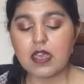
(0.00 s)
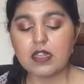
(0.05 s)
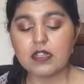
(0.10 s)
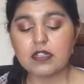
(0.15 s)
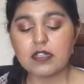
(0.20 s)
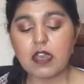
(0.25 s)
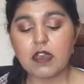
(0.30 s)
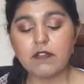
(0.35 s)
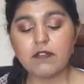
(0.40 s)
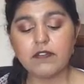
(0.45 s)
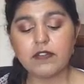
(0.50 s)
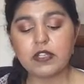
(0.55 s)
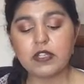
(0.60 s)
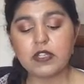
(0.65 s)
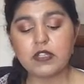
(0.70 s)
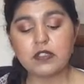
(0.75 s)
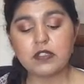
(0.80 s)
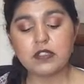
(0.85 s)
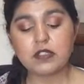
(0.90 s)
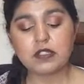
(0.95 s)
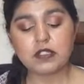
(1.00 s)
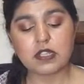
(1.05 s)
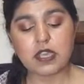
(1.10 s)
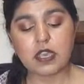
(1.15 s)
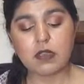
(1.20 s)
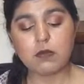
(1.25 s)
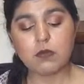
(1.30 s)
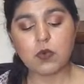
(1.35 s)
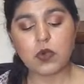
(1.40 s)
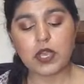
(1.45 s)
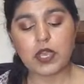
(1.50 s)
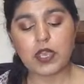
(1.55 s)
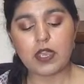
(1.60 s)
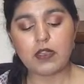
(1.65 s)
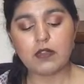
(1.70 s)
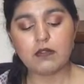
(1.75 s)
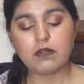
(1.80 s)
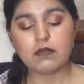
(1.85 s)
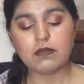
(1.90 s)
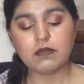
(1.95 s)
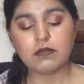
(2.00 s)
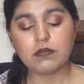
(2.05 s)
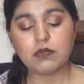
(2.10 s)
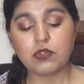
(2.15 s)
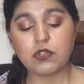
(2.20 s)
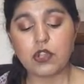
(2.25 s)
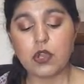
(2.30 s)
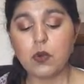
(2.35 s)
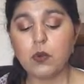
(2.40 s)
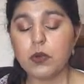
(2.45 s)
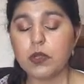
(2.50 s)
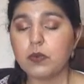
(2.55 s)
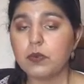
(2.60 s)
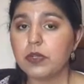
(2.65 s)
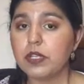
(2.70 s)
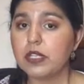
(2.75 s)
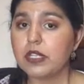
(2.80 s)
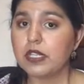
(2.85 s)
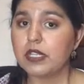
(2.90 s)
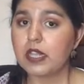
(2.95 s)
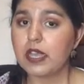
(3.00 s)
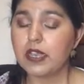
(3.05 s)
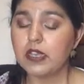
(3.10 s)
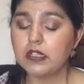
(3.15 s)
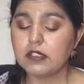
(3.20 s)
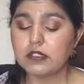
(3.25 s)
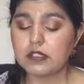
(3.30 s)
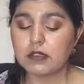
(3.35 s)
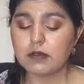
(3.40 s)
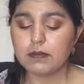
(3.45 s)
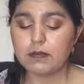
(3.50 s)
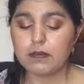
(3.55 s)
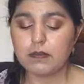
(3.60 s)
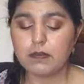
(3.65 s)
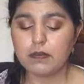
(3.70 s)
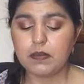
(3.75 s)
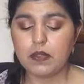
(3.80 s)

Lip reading: Tufty is the same way. No one really likes him.